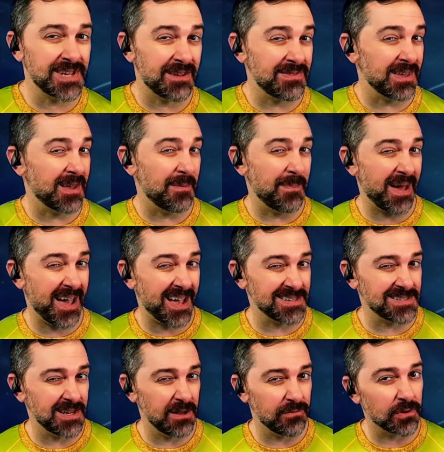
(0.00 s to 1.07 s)
have the
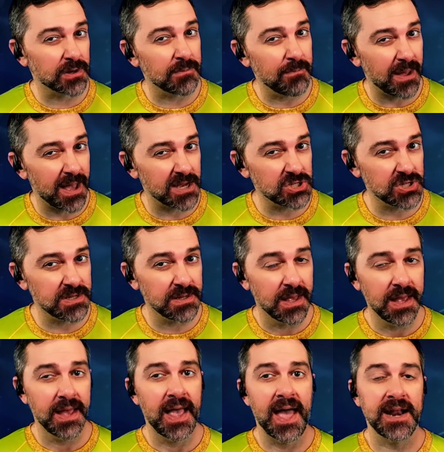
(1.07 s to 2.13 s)
capacity for compassion.
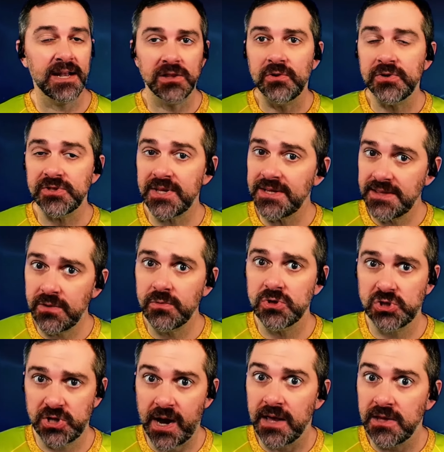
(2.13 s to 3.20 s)
And it looks like they were
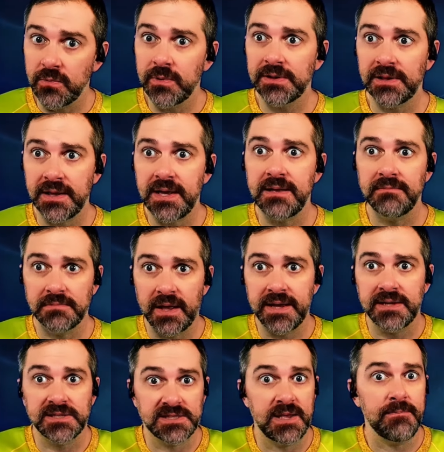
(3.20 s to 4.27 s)
genuinely
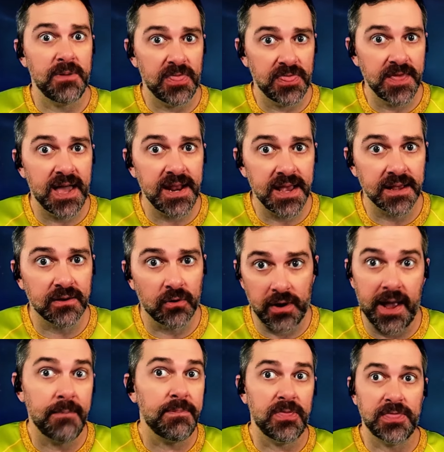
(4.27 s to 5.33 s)
like sympathetic or
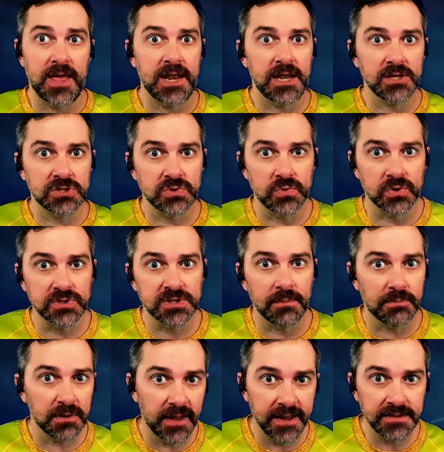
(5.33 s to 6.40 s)
empathetic towards the
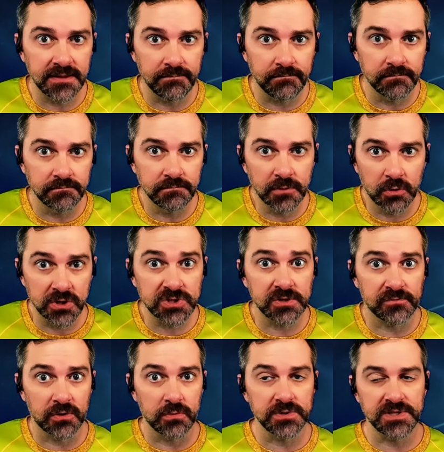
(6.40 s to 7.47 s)
plight that
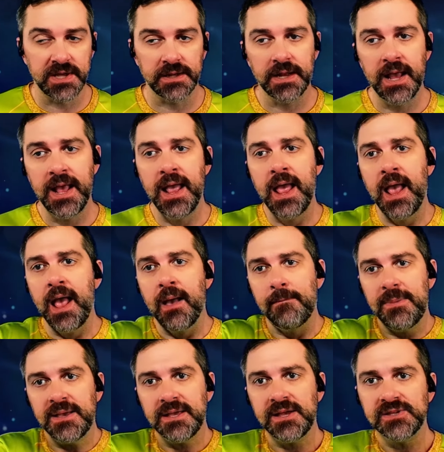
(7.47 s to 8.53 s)
Christopher was in.
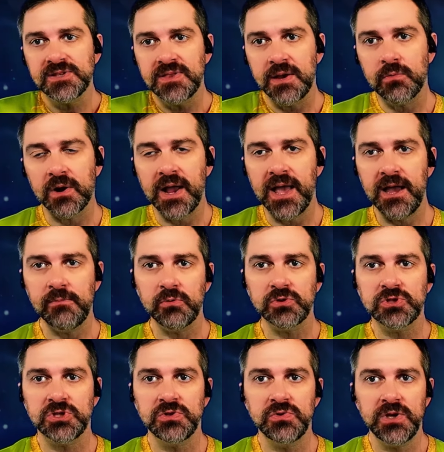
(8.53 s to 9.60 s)
Because they were able
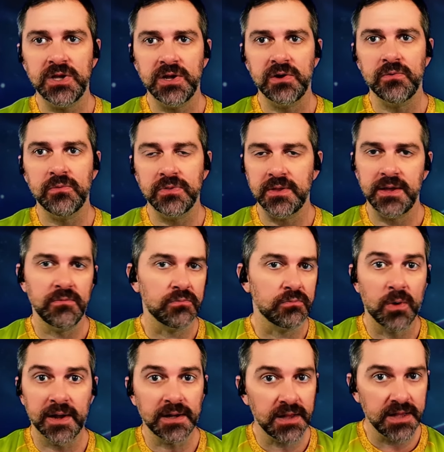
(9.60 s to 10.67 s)
to, you know, they
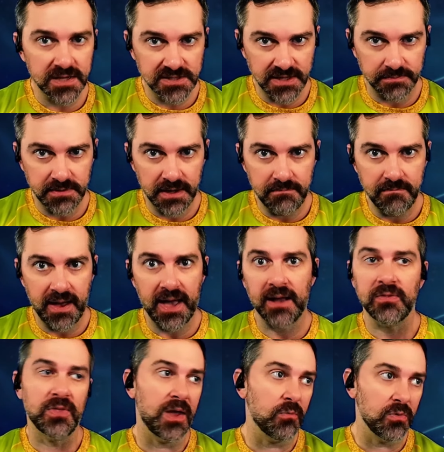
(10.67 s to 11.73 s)
readily accepted him
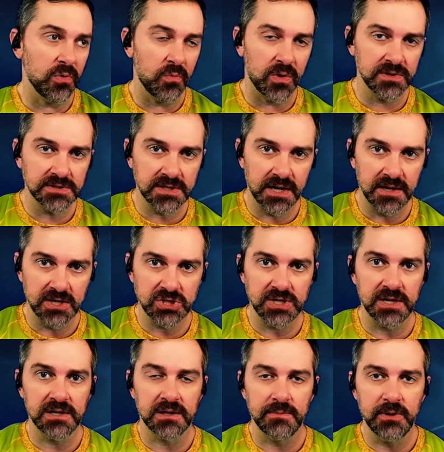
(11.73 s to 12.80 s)
back. They were the ones that
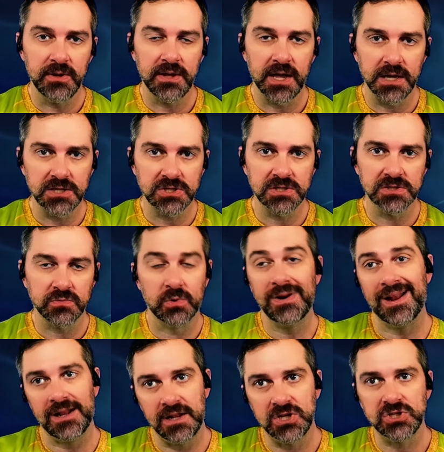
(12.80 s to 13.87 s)
initiated communications, well,
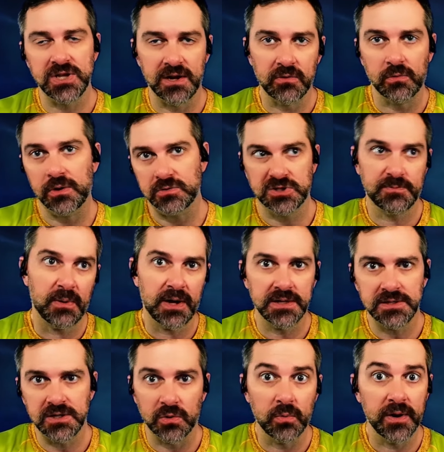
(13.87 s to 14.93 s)
not initiated, or
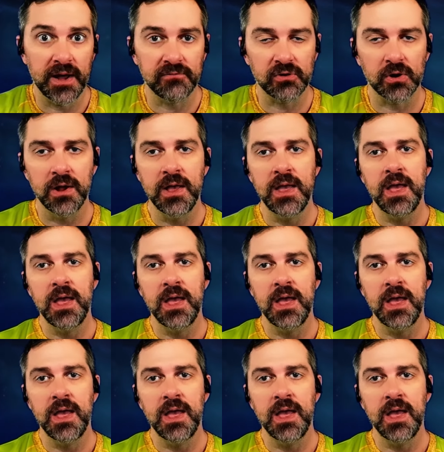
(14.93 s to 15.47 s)
responded or whatever,